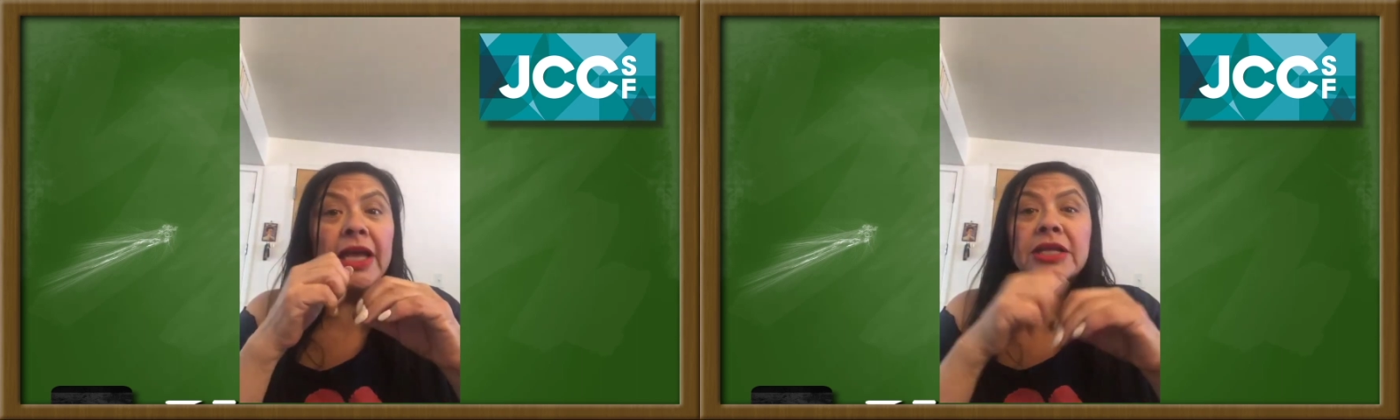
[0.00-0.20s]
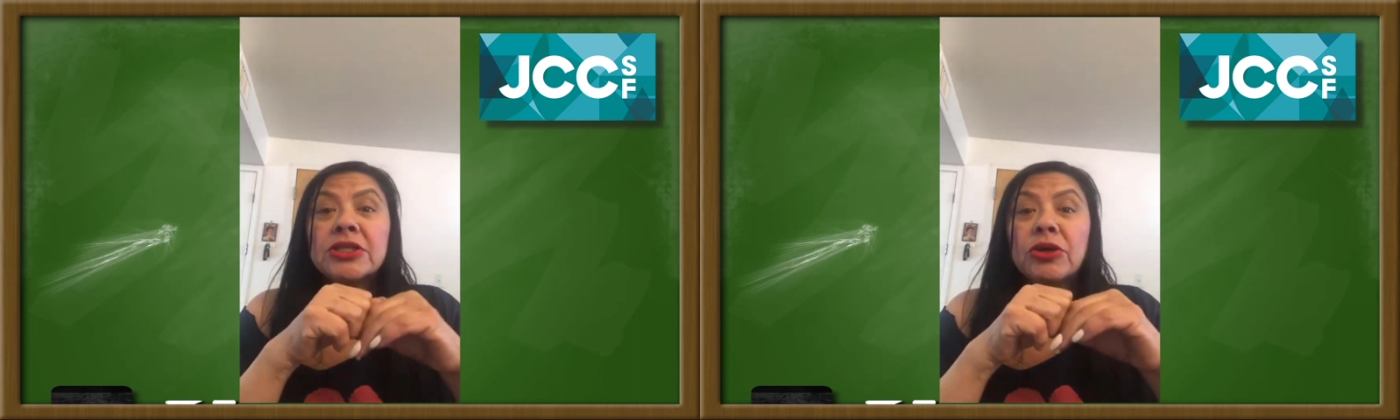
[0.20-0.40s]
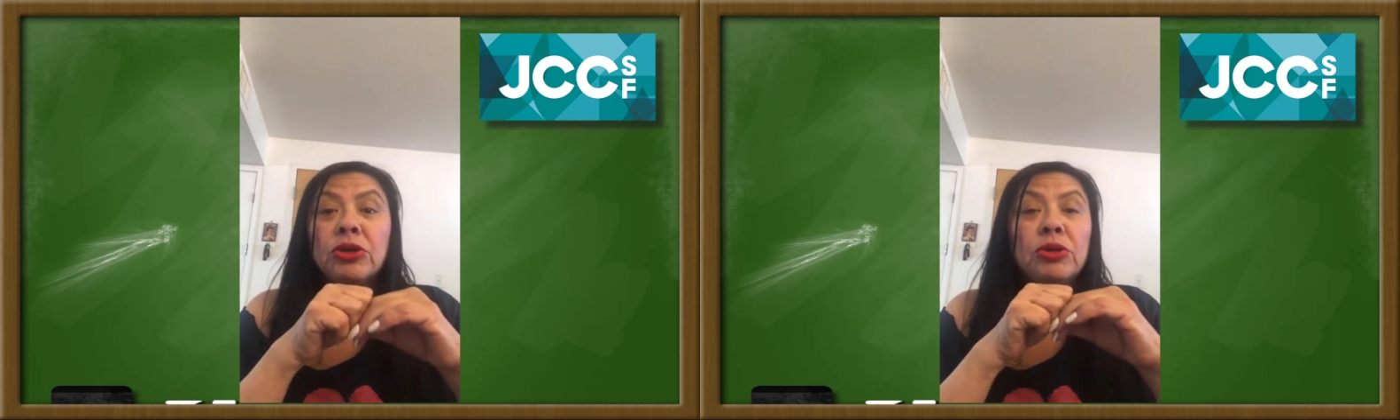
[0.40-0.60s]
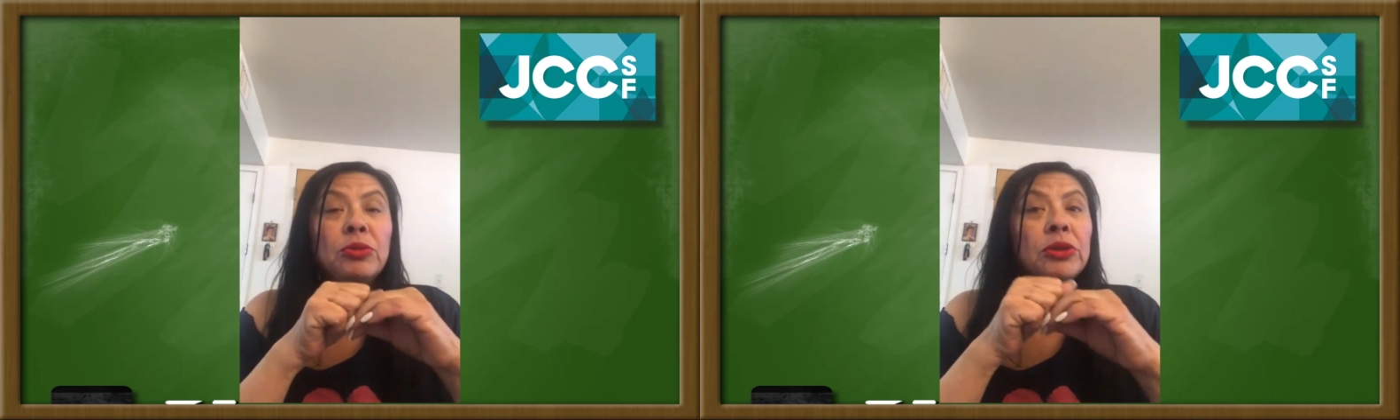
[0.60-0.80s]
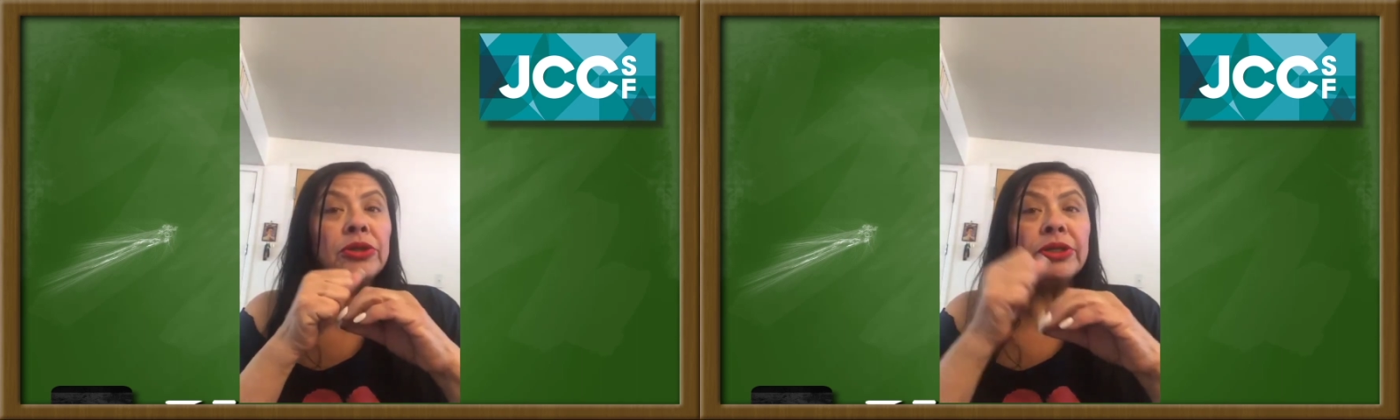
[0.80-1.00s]
So you
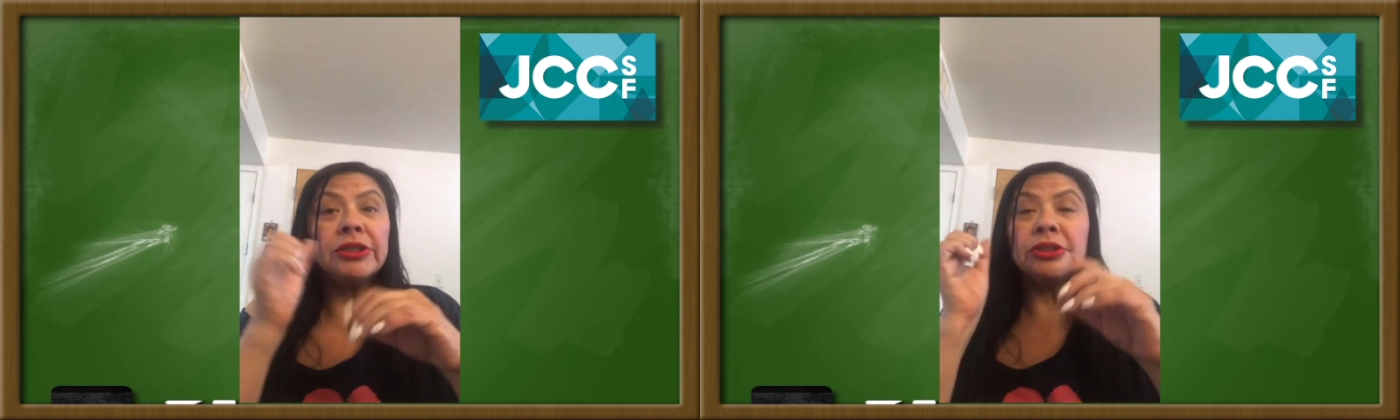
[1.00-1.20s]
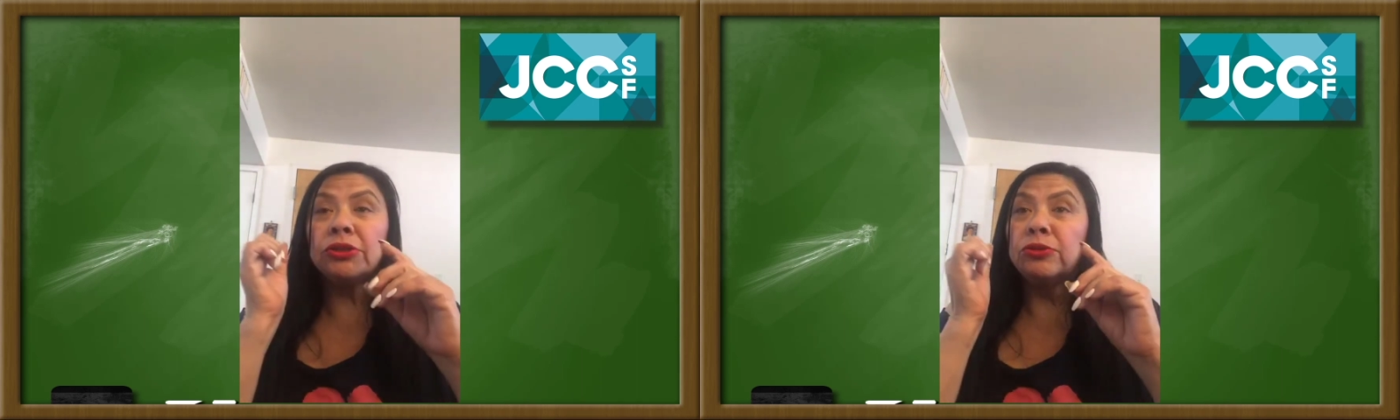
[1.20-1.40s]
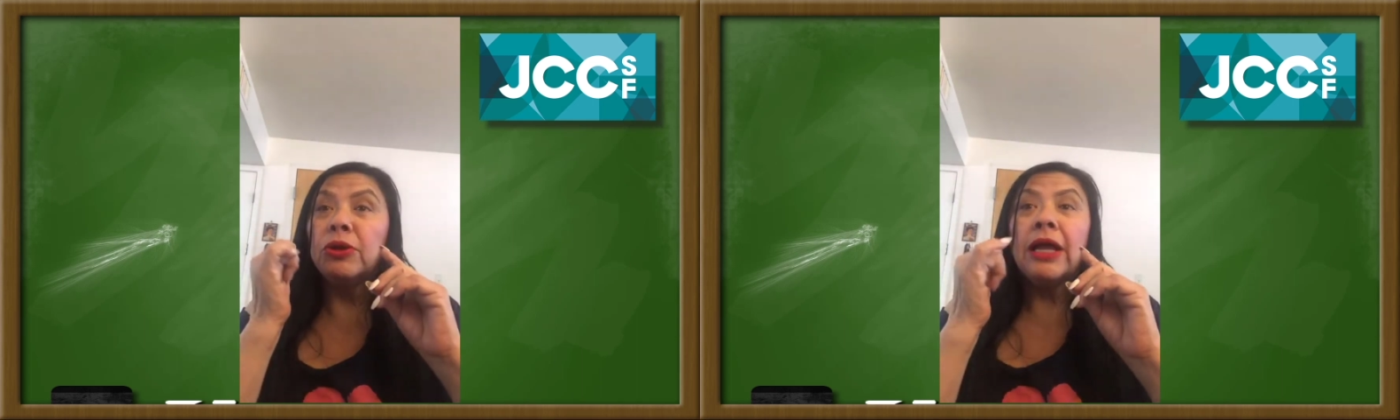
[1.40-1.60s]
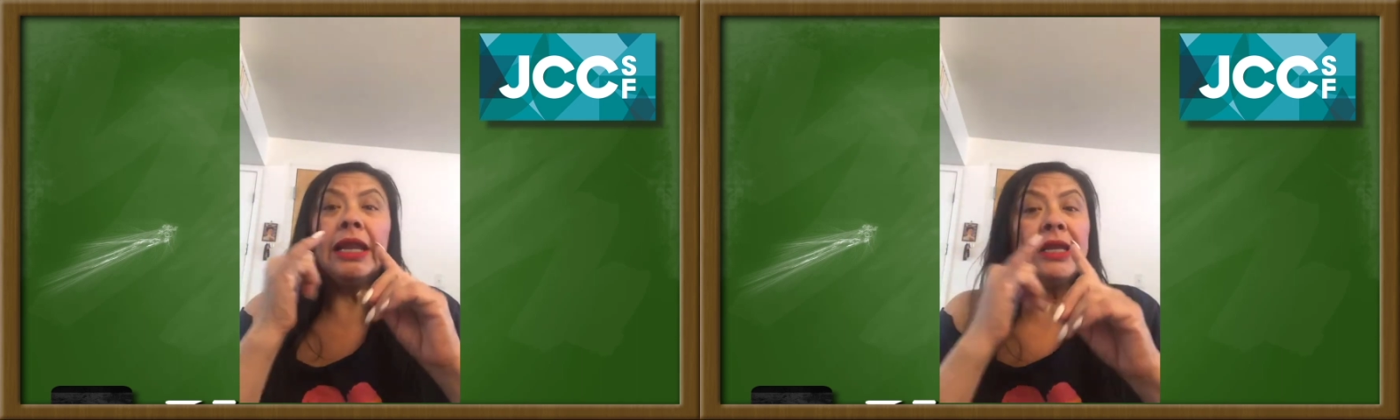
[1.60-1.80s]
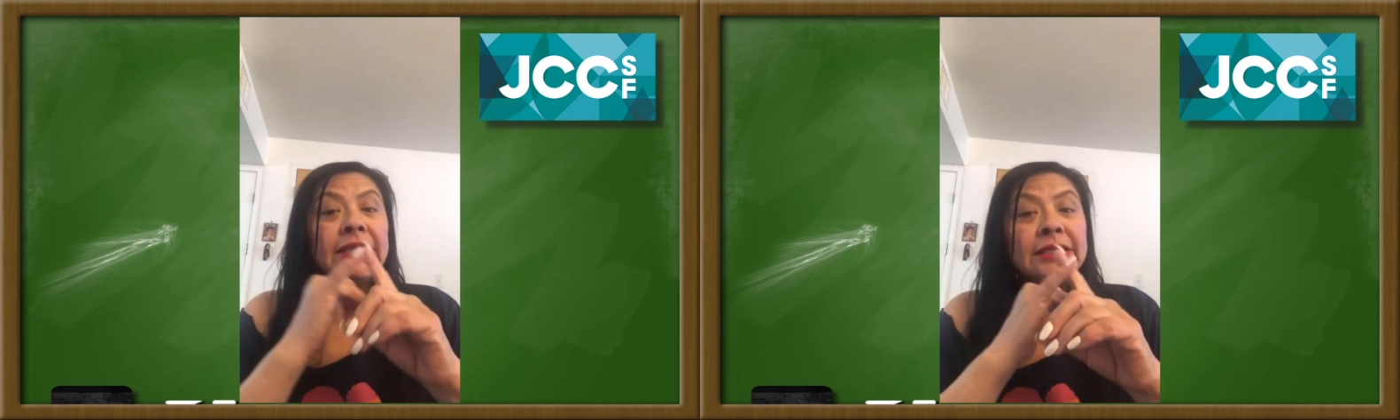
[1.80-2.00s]
will learn to
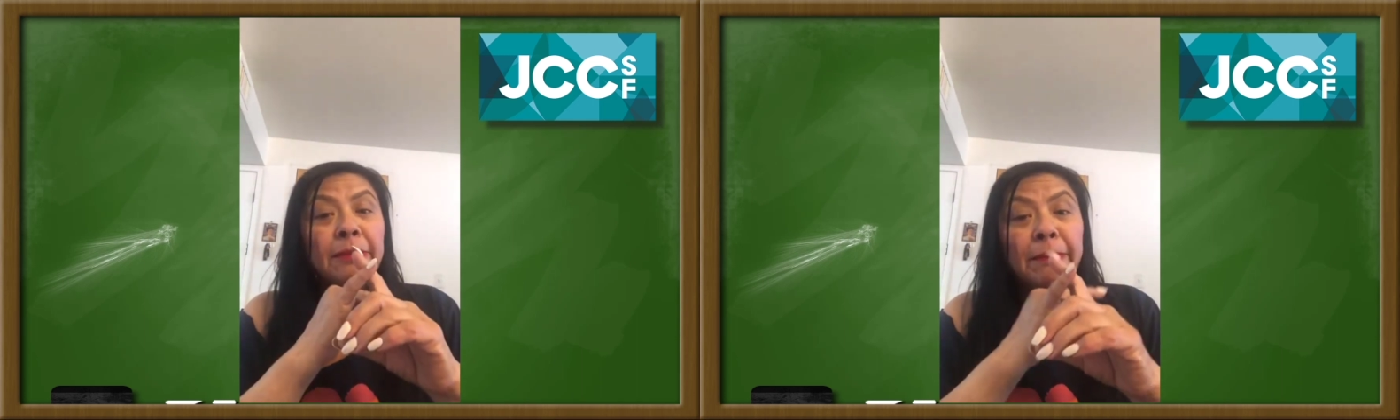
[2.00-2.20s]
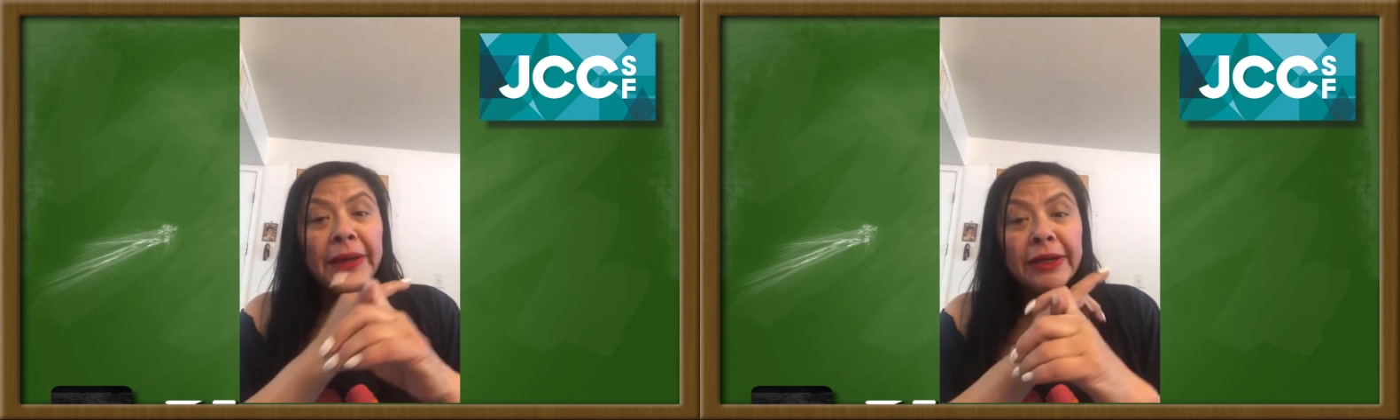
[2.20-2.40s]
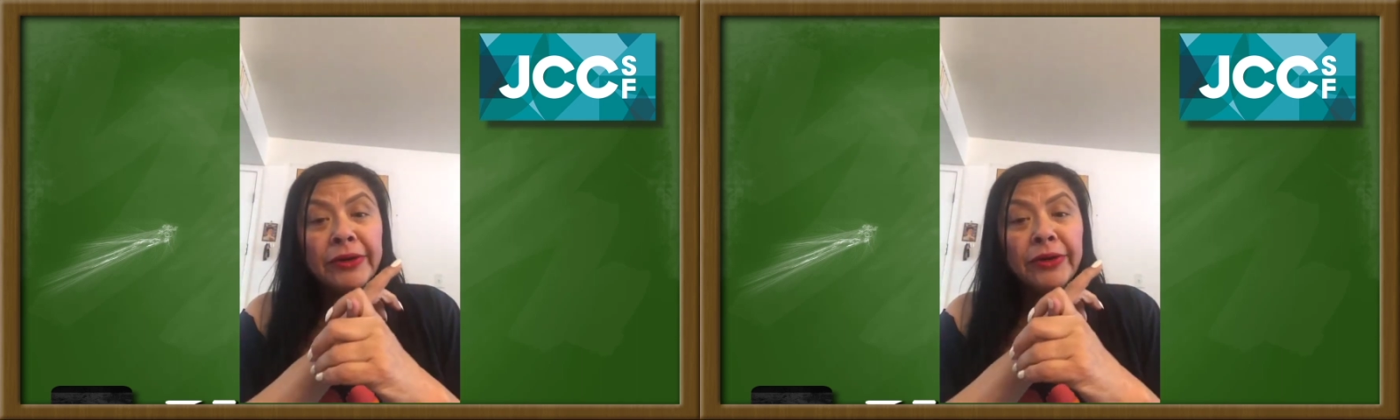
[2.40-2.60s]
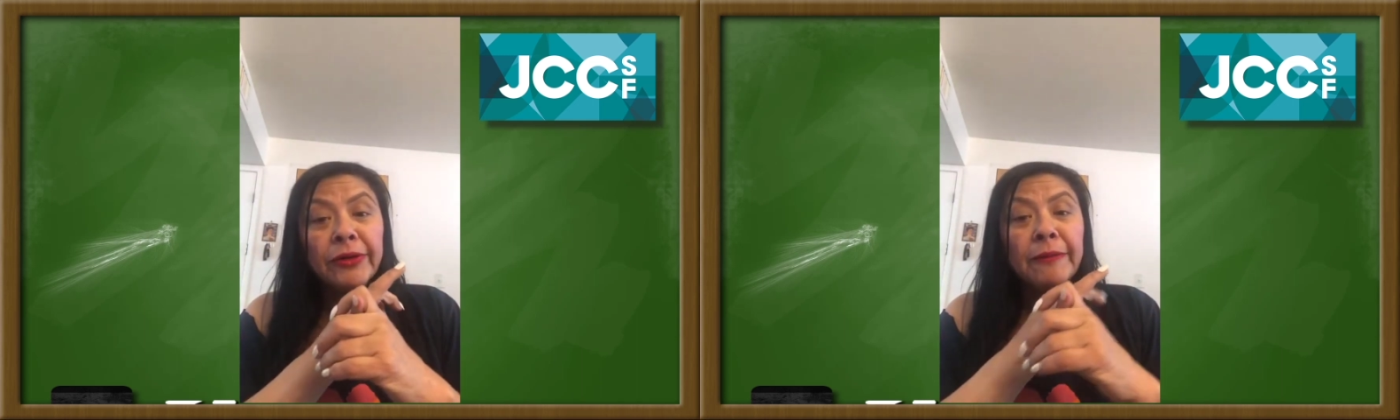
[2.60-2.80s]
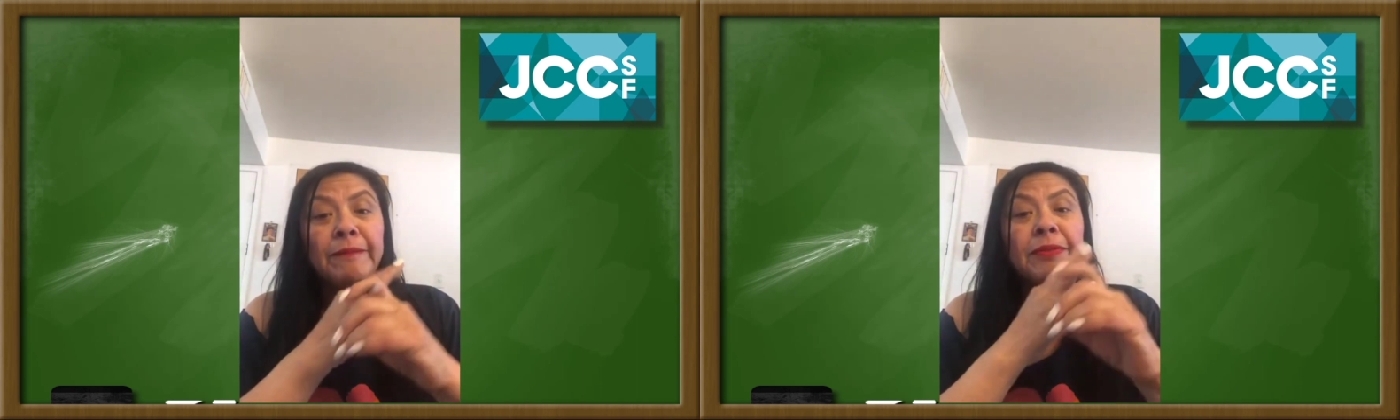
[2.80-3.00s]
listen
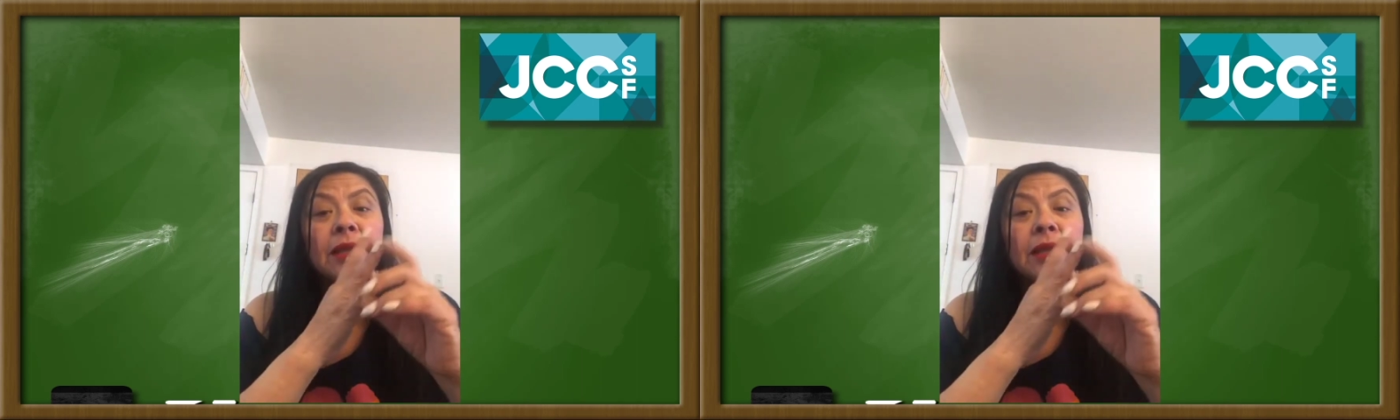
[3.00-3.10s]
better,